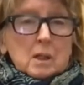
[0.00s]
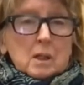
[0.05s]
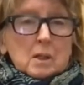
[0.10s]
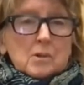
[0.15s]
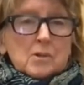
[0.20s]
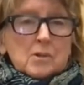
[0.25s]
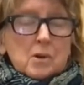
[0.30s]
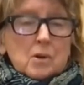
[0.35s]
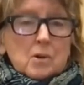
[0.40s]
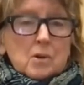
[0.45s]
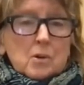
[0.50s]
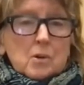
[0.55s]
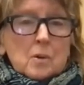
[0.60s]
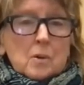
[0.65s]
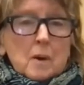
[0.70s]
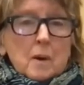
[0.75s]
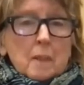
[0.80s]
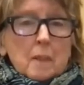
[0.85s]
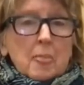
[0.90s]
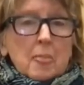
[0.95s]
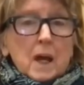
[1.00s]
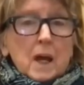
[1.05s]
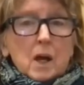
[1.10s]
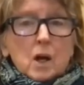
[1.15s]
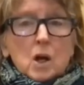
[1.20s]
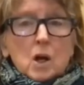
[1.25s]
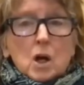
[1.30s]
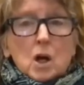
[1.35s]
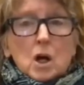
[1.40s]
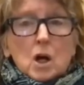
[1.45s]
So
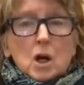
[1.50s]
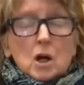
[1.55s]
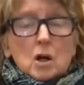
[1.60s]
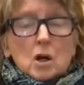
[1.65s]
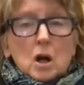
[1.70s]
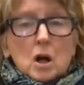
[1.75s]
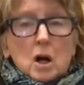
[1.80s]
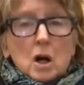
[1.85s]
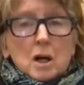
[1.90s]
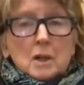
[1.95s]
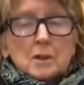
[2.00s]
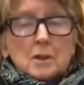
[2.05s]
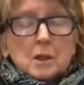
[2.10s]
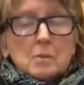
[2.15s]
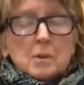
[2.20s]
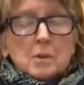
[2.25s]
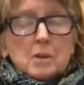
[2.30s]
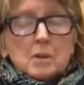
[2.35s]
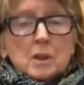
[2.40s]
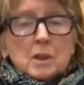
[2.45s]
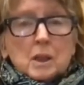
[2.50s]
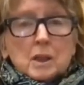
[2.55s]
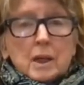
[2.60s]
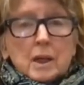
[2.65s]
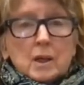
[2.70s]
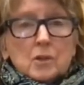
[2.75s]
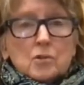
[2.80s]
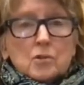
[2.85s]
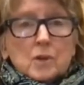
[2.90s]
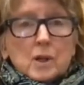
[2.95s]
there are, on community
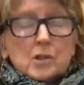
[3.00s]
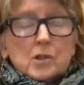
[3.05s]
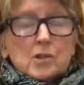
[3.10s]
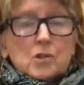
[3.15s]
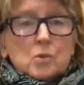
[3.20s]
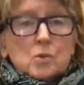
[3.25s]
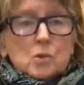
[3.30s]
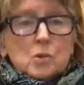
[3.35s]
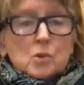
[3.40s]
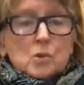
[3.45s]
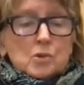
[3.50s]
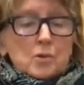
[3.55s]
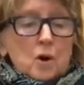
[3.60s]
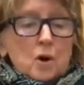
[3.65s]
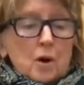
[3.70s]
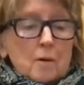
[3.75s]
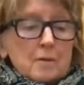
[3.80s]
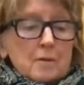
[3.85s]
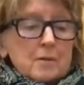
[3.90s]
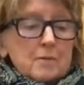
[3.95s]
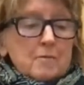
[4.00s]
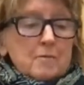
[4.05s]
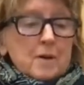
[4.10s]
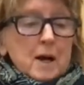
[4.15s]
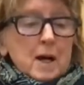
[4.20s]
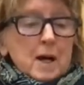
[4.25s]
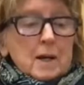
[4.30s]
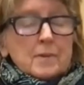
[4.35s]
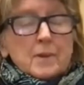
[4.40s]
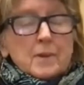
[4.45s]
land trusts, you will often
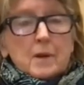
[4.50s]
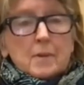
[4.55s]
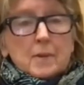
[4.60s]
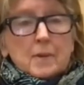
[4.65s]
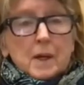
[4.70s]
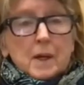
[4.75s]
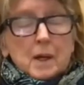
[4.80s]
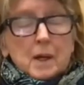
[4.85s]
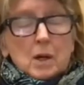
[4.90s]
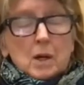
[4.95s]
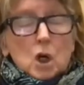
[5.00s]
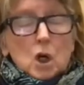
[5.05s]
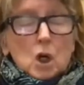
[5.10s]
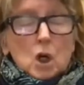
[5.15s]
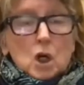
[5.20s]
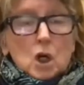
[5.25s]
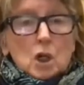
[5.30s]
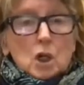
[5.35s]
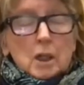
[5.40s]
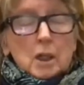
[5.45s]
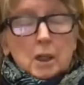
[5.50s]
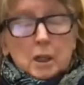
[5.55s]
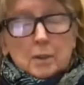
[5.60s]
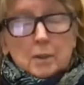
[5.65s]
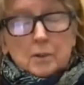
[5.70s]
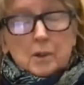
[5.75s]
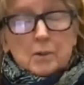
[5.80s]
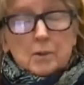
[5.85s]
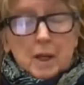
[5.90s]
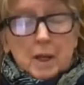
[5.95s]
find that there are,
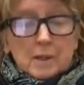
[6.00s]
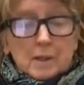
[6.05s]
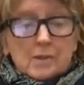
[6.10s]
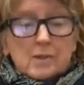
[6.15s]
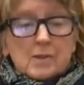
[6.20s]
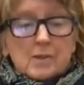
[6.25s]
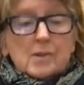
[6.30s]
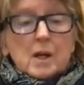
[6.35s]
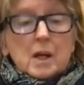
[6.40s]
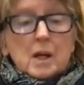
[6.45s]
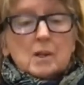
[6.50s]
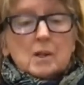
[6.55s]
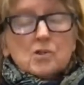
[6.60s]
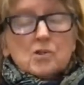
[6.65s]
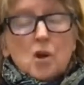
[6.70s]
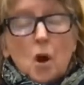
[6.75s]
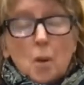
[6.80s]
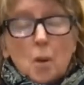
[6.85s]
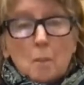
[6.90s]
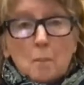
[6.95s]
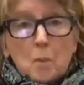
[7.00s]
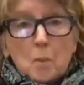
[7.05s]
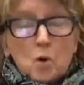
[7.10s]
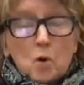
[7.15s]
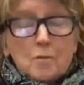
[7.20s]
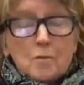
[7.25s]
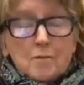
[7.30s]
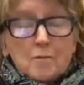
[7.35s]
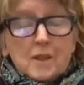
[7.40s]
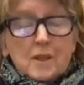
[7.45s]
in the United States,
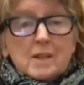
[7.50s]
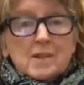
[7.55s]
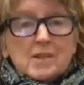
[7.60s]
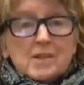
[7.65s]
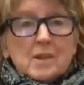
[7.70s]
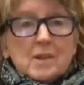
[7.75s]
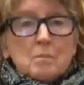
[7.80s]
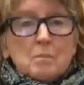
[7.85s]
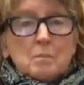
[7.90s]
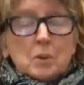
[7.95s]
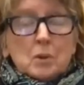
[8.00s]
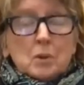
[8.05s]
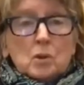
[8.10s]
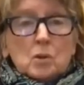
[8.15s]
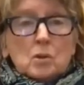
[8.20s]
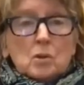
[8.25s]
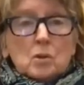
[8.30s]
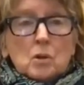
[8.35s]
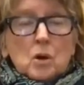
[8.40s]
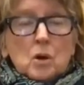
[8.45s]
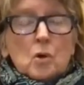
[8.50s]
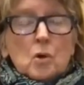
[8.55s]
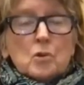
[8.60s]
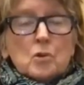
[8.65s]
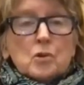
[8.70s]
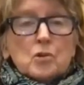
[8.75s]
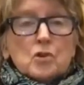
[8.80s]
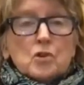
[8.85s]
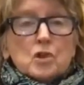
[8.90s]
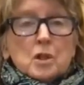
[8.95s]
more fee simple
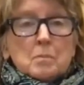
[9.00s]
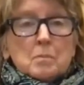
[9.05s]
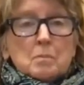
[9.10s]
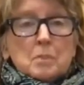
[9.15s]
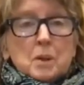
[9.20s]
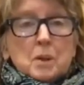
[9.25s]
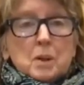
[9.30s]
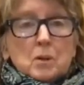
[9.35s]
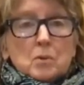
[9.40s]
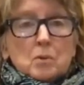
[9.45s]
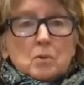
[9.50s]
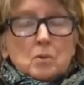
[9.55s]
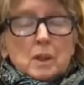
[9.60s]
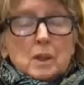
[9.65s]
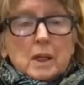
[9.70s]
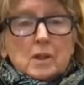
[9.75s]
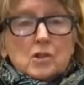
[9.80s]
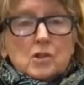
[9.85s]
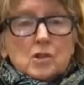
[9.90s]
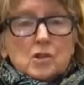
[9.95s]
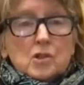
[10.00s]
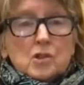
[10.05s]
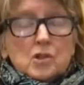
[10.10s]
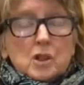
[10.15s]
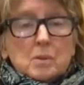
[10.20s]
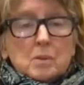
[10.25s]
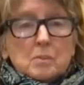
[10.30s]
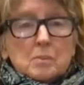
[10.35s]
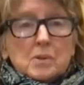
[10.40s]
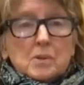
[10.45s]
ownership
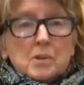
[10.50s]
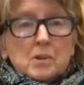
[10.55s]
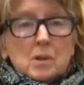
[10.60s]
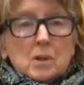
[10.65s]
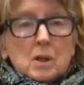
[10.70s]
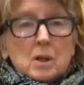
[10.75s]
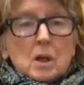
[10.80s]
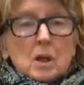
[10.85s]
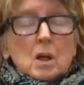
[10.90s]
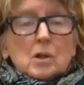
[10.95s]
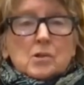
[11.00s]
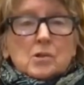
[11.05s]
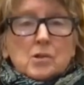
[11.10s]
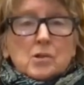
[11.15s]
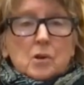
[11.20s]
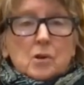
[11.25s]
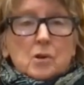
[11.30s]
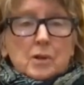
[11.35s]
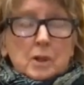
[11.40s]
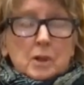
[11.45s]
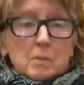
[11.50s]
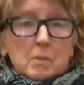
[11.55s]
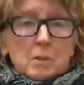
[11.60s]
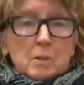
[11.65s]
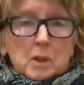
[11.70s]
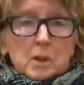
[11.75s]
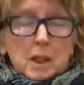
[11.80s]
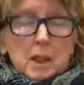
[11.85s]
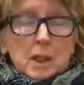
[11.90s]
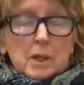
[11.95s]
relationships. So the
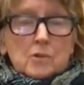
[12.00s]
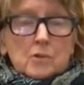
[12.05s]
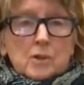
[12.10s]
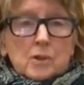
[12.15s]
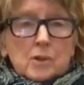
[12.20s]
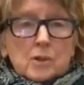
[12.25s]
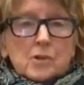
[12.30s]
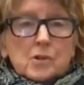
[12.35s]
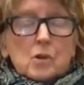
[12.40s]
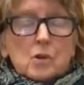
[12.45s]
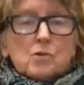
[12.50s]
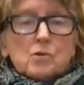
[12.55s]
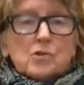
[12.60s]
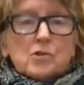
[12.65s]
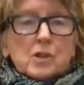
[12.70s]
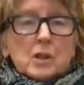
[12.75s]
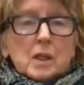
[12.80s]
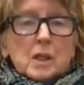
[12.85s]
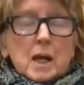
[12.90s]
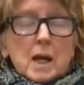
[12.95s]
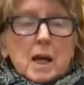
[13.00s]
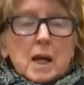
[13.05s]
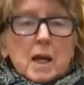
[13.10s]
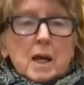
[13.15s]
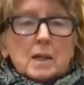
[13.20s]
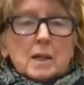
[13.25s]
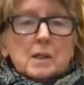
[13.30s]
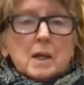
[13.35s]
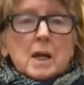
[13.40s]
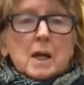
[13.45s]
community land trust owns the
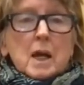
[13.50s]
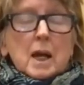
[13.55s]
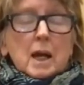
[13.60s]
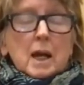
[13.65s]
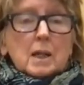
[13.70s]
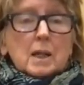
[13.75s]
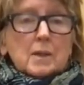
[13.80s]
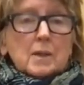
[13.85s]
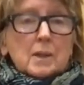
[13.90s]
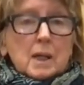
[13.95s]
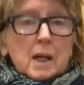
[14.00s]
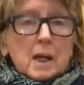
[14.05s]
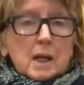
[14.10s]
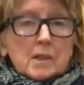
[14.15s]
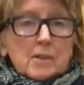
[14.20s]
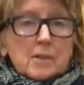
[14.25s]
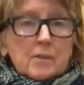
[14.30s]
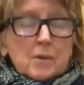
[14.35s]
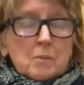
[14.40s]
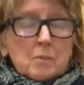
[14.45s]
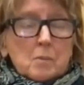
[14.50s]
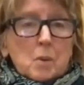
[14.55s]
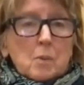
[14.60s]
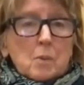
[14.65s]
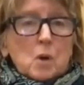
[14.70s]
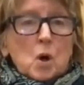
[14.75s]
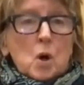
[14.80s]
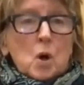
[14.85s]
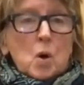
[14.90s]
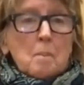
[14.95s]
land. And in the case of a
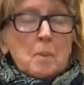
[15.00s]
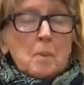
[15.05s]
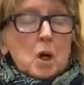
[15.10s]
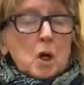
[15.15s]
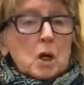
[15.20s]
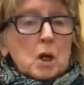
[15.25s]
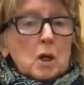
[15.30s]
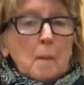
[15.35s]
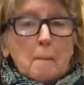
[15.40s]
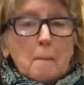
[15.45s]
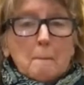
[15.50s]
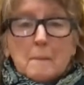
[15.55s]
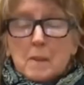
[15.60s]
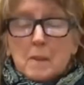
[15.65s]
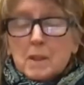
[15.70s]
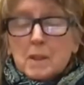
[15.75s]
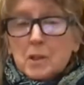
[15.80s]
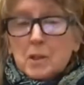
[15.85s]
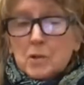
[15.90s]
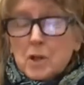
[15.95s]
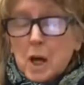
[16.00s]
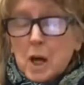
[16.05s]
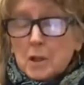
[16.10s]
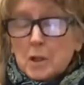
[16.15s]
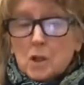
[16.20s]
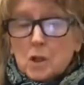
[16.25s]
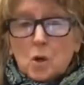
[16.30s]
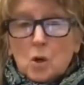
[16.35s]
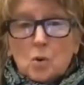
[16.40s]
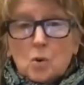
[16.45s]
mobile home park, maybe they're not a
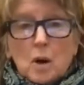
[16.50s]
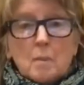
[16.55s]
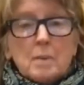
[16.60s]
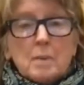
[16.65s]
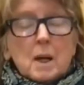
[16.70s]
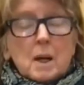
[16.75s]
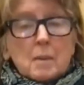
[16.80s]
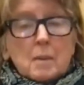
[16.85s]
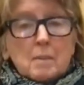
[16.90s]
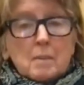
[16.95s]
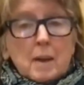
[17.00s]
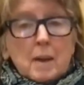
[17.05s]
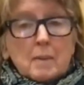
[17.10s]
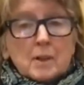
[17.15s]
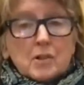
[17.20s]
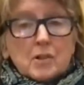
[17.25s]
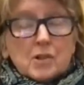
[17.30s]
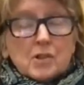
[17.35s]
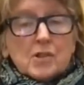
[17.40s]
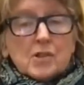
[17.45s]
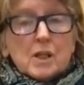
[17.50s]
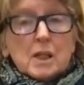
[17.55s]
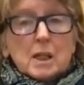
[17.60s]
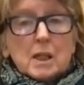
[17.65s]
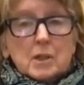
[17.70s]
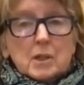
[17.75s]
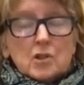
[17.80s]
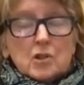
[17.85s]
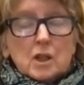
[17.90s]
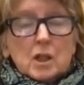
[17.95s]
co-op, maybe just
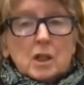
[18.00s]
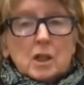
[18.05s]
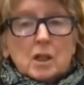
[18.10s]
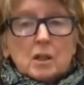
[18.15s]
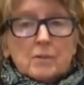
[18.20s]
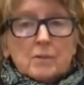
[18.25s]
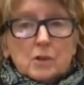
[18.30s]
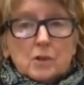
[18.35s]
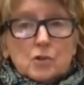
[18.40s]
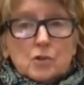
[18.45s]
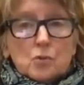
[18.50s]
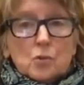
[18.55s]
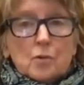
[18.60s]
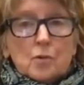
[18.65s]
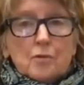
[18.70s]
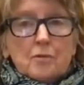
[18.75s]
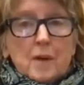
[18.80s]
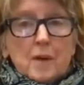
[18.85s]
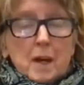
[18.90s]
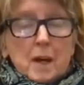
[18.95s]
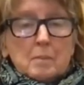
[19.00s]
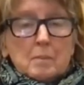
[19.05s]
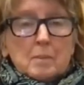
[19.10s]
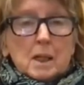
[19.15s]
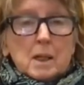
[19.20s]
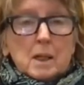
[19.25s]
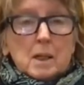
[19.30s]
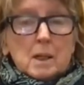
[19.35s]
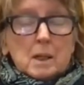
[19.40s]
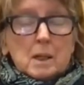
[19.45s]
each individual
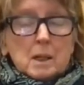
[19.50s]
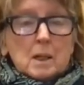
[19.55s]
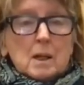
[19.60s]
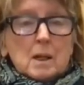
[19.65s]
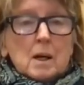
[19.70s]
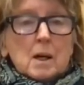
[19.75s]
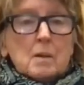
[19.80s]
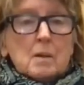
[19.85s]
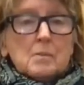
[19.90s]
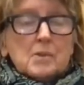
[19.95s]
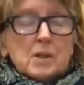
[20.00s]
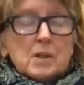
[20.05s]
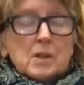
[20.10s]
family comes